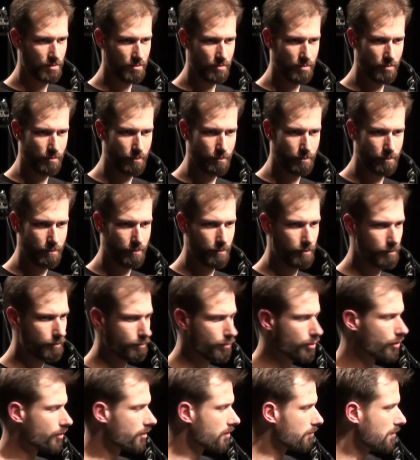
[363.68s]
to
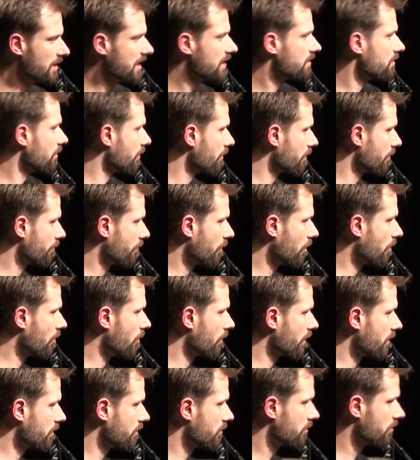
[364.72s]
put meat on the
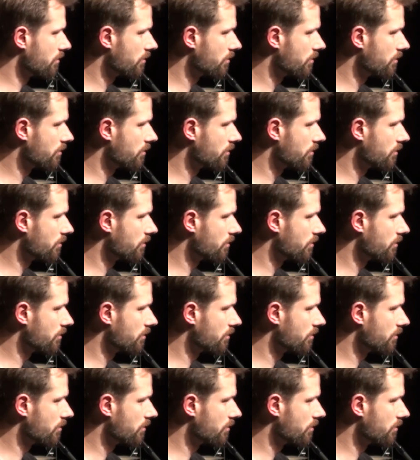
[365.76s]
bone and